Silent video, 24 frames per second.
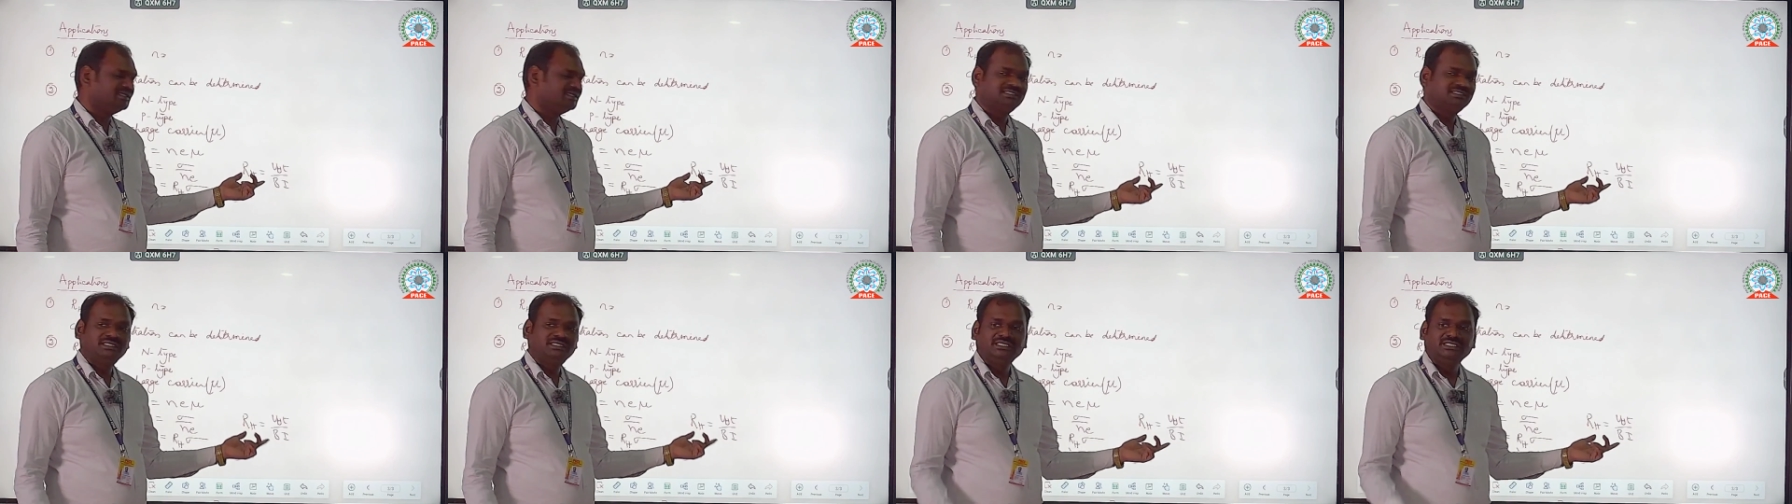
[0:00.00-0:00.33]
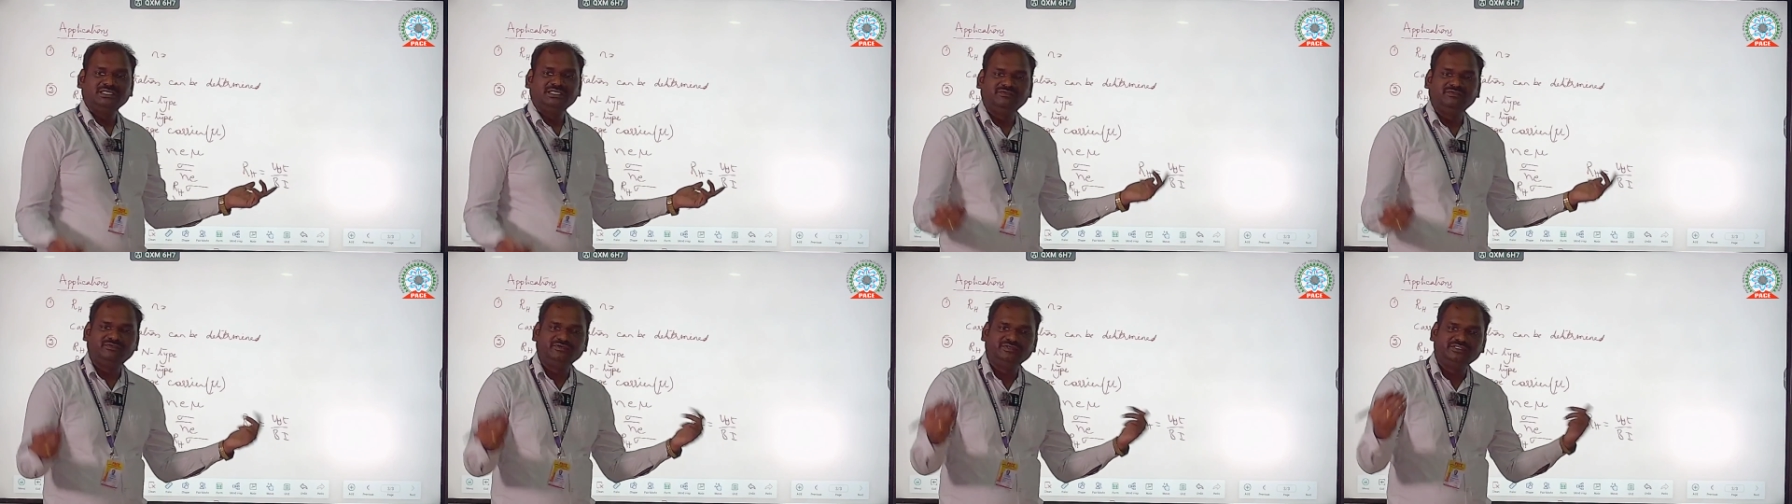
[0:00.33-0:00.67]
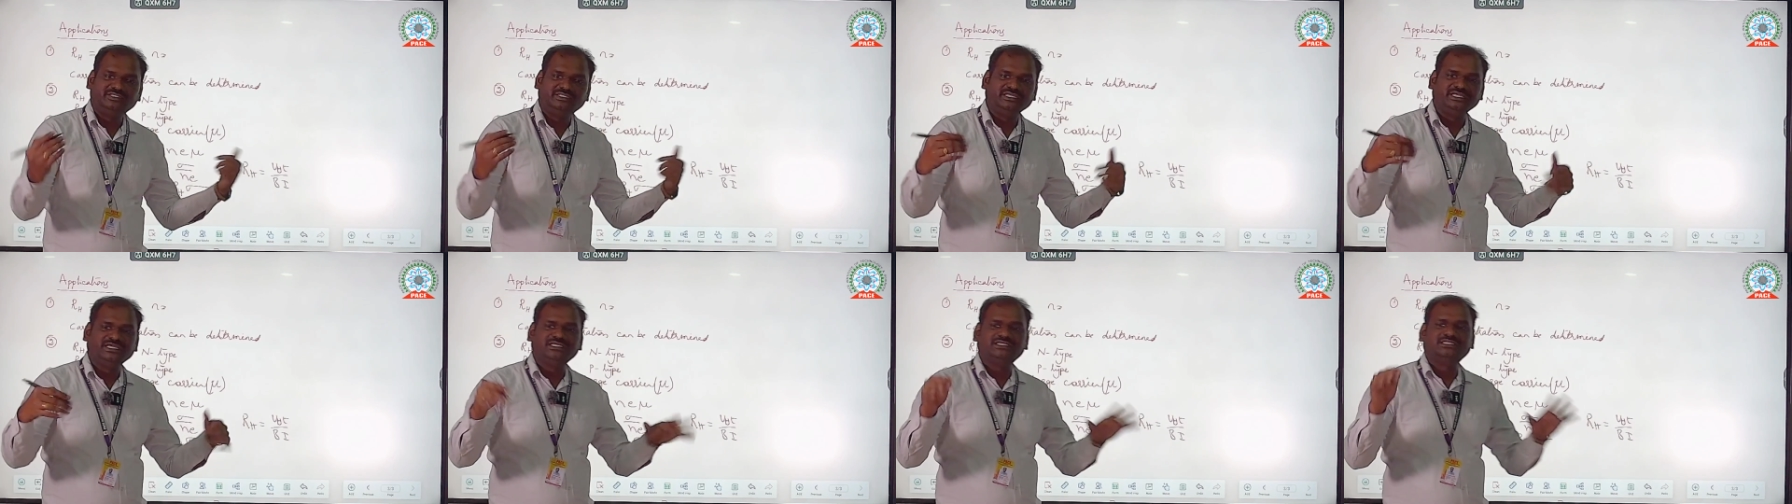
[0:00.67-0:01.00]
If we
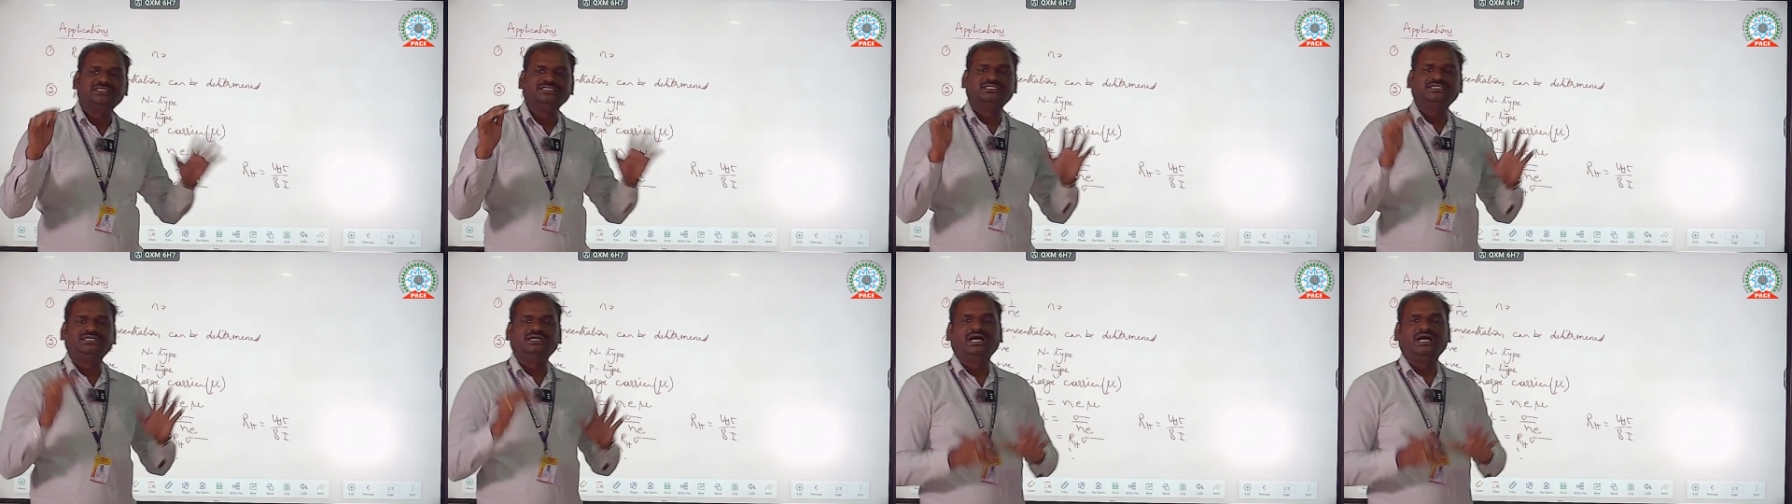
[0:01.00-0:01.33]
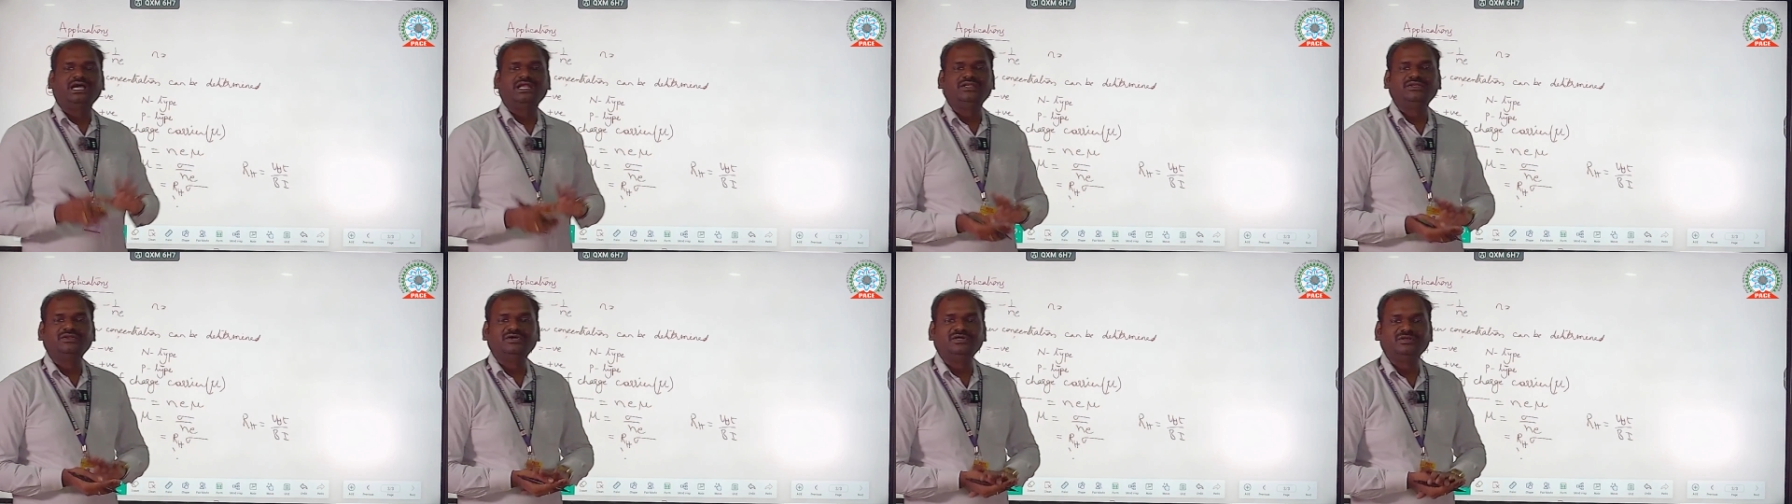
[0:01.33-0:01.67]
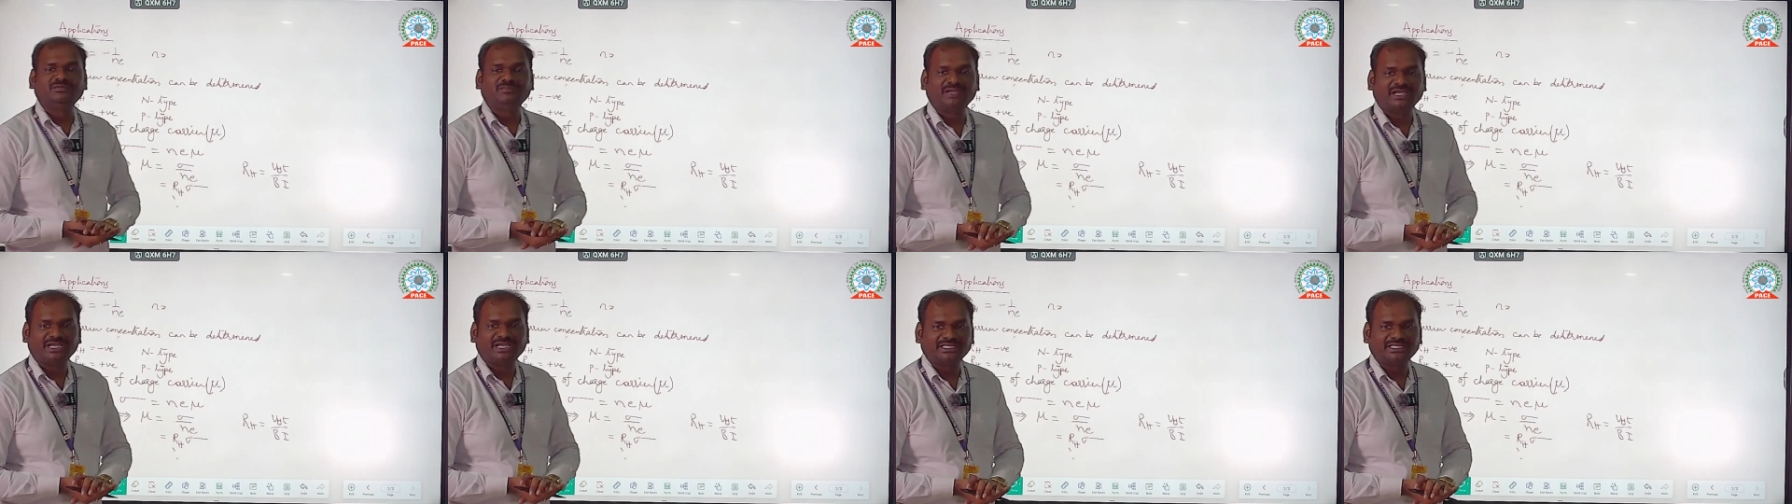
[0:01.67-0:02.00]
take unknown
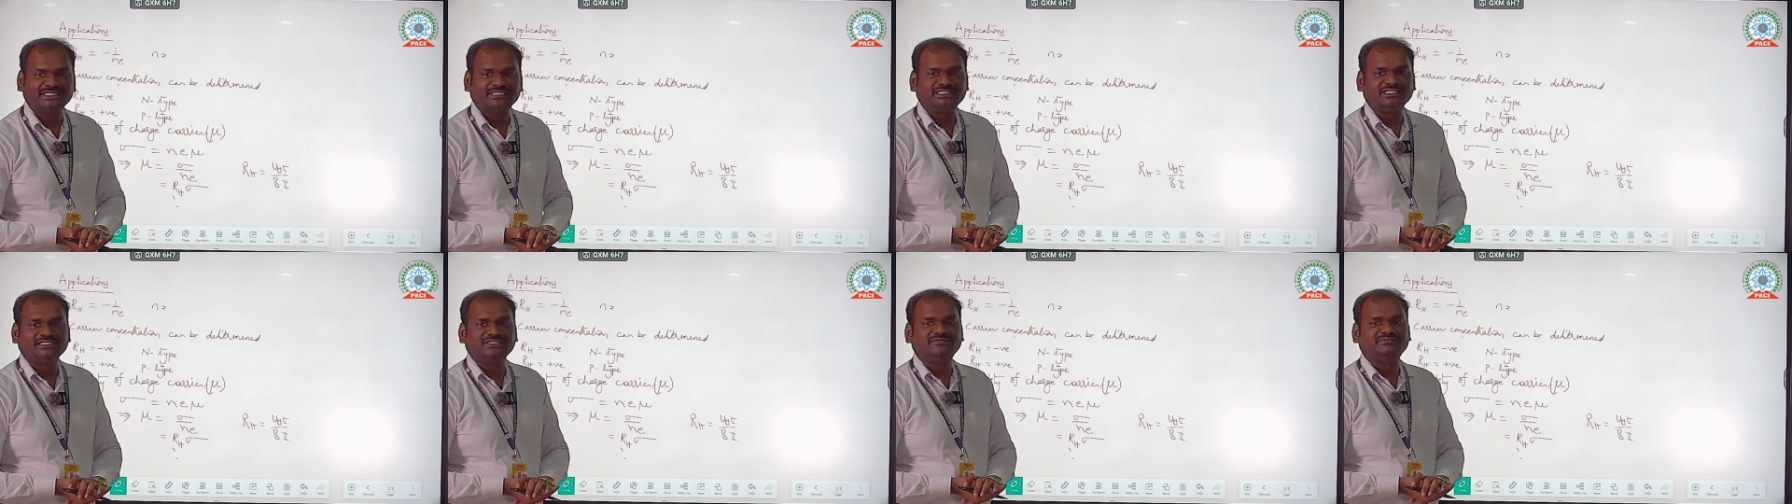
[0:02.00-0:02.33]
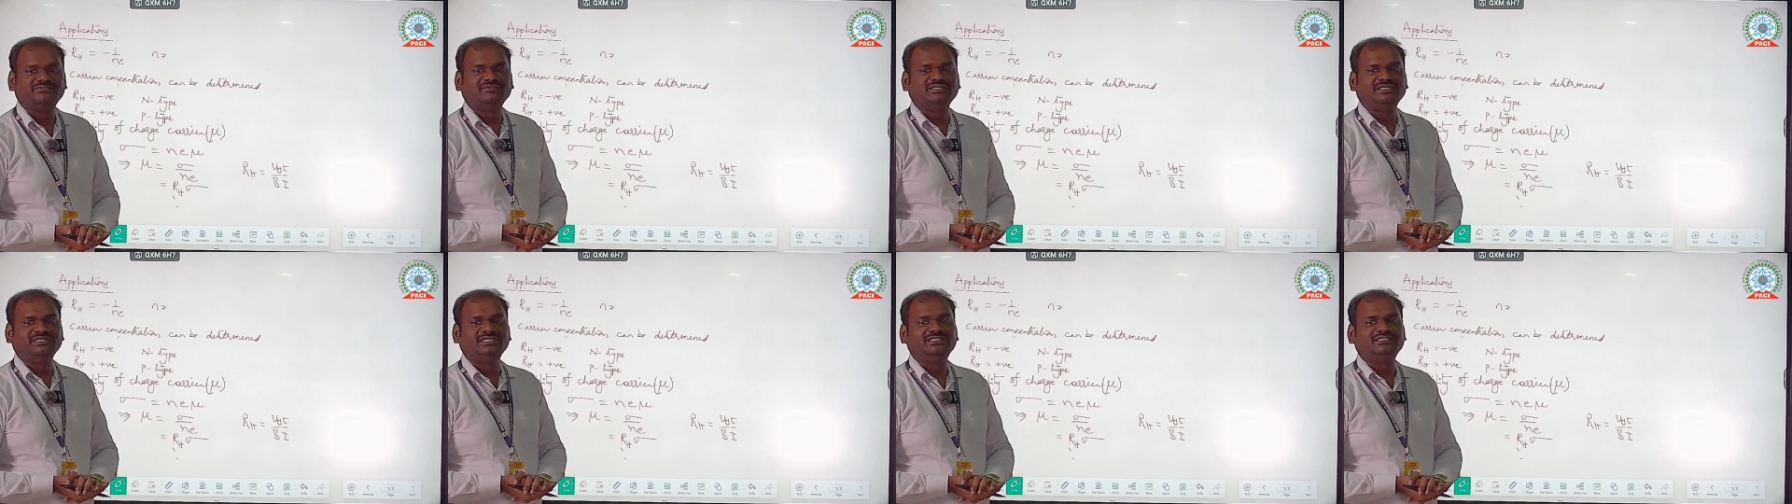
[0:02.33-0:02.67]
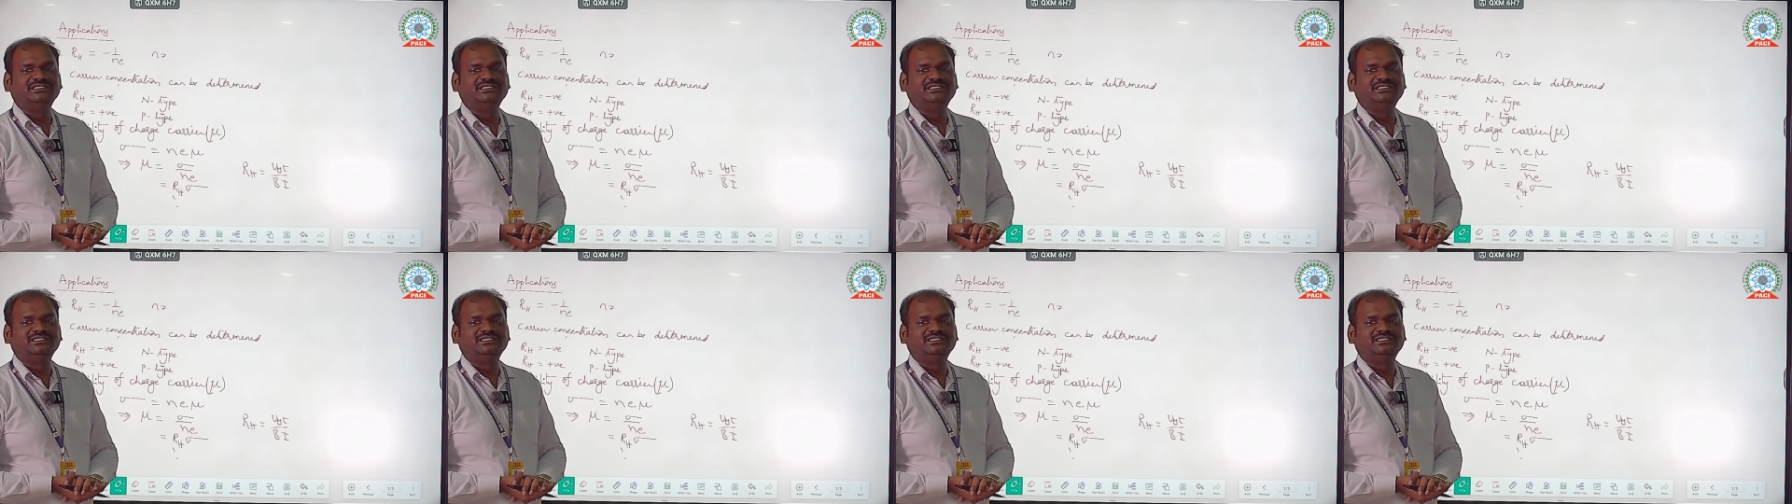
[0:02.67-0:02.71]
magnetic field